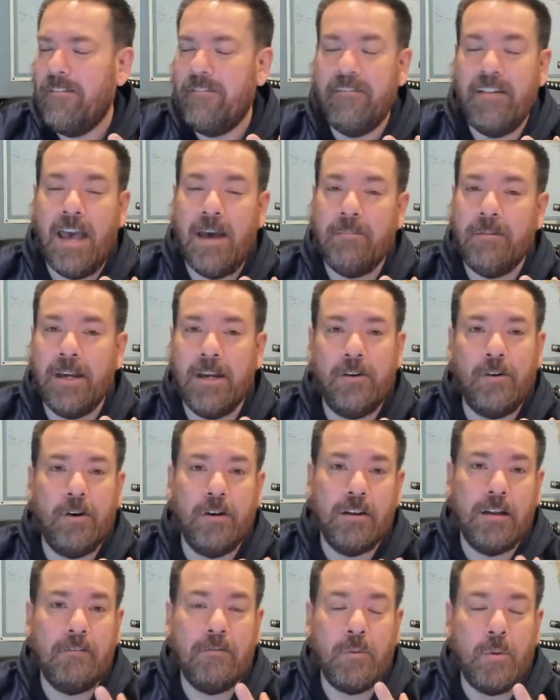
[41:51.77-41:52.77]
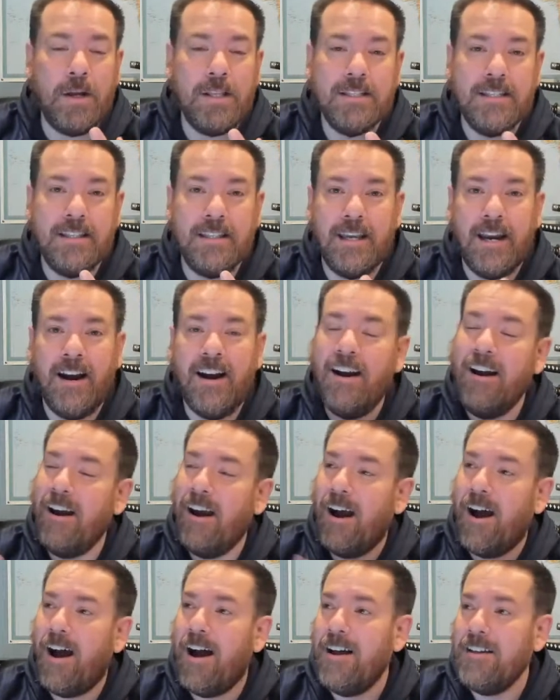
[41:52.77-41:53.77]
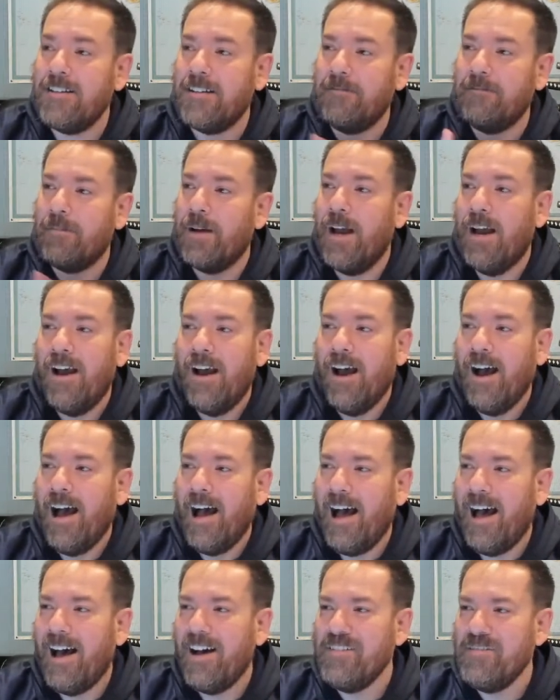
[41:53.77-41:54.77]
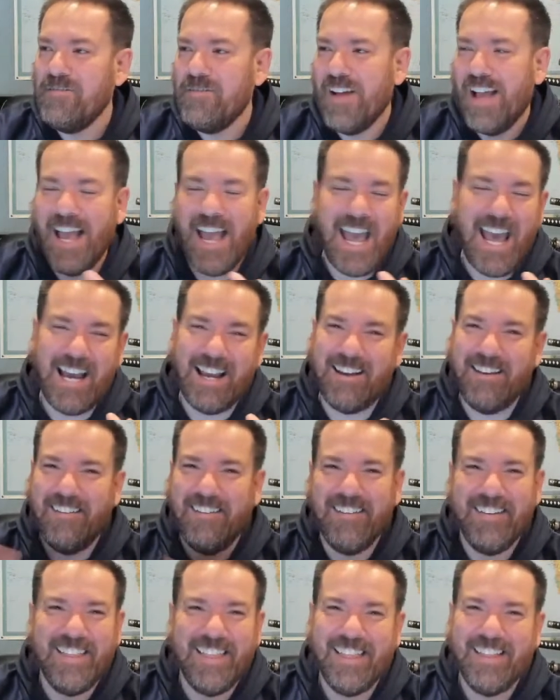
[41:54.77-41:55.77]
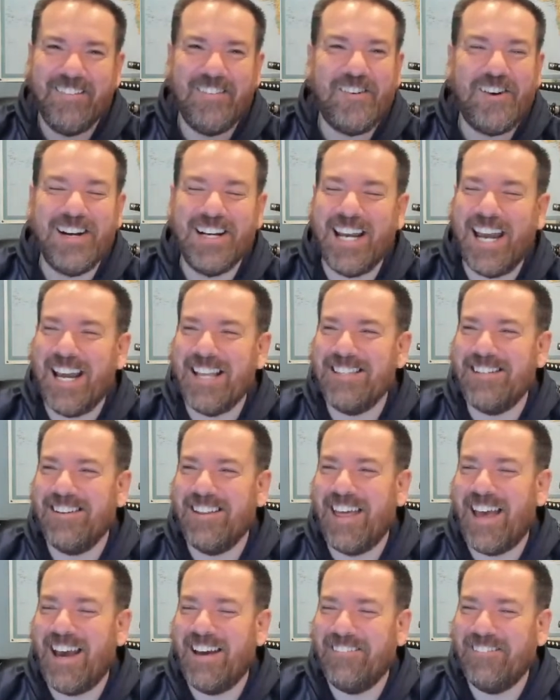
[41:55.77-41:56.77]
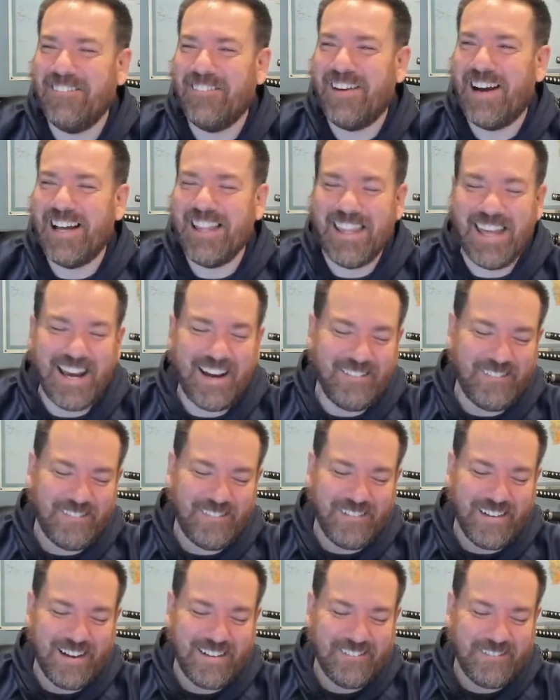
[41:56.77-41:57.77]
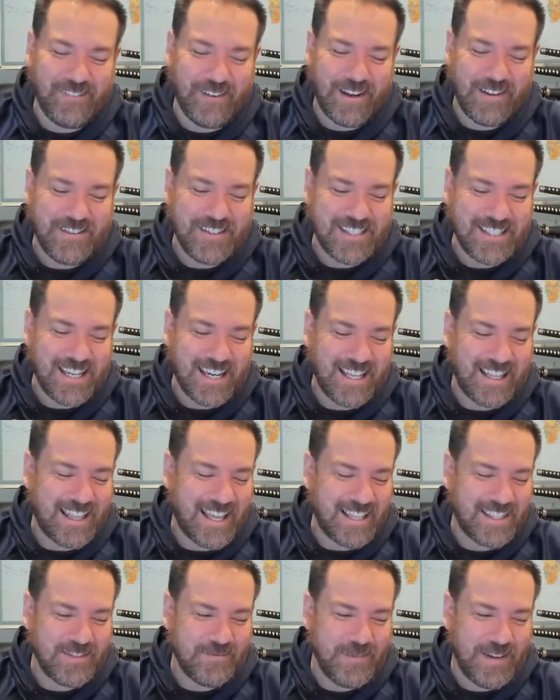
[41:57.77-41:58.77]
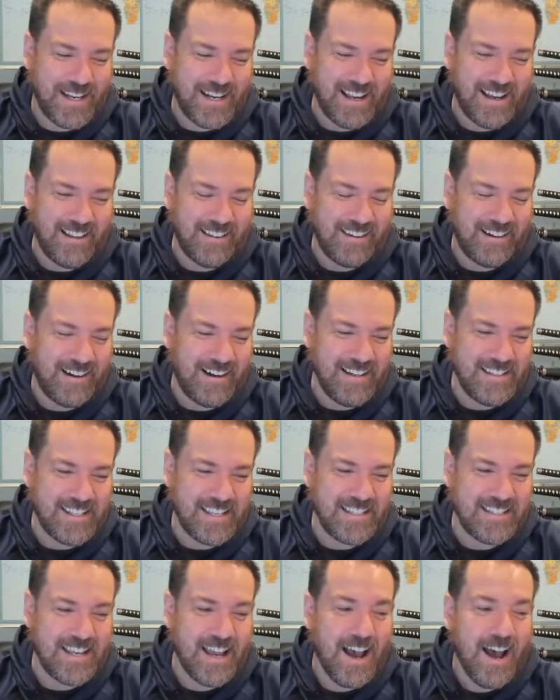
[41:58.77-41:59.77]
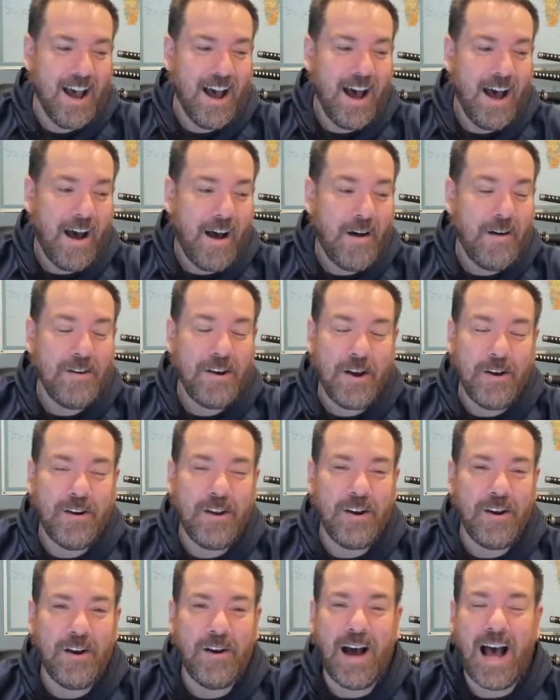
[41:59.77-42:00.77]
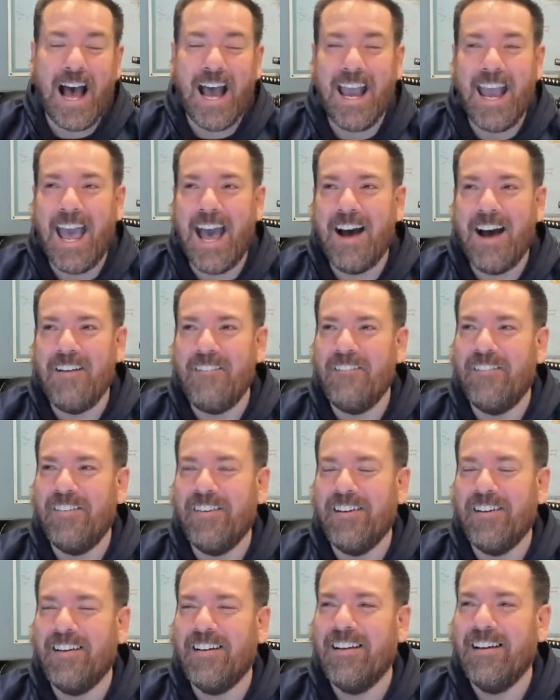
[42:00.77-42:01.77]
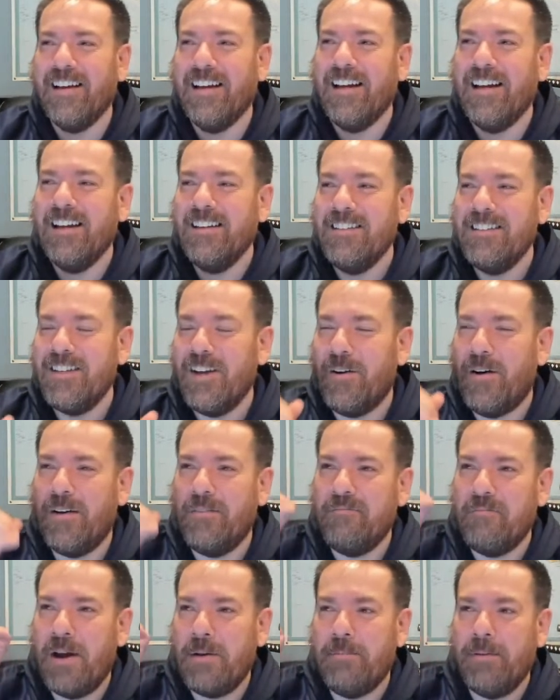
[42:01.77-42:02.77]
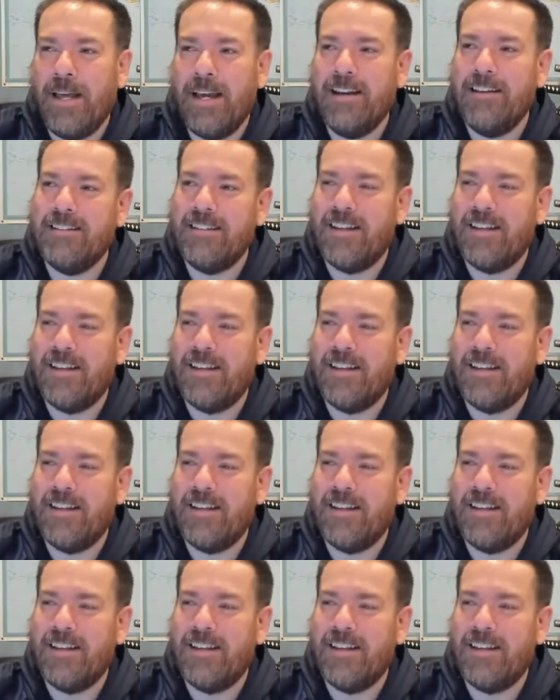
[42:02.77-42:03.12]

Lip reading: family or loved ones in the area, awesome. Heck, one answer that we've seen that's been hilarious is, oh, no, so my plan